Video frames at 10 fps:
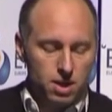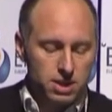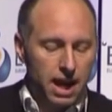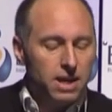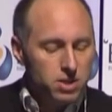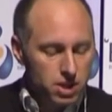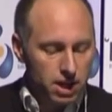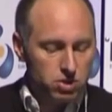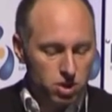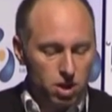to enter
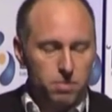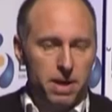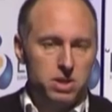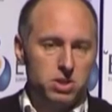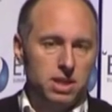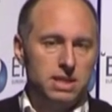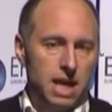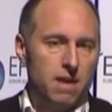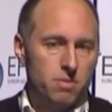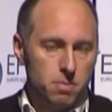that trial, patients need to
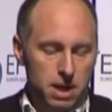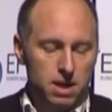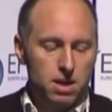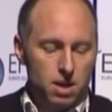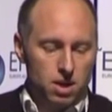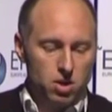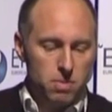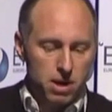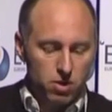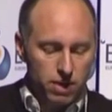have a mean
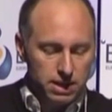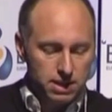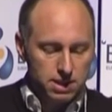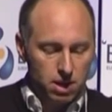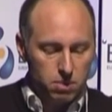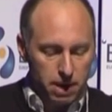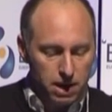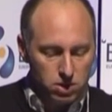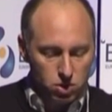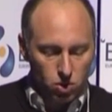numerical rating scale
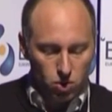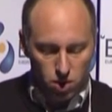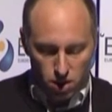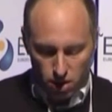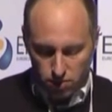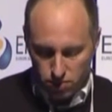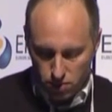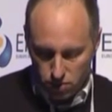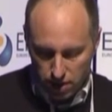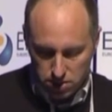pain score of
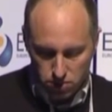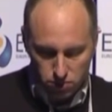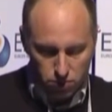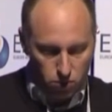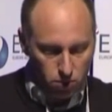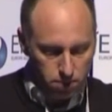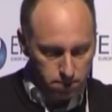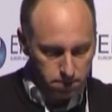greater than 4.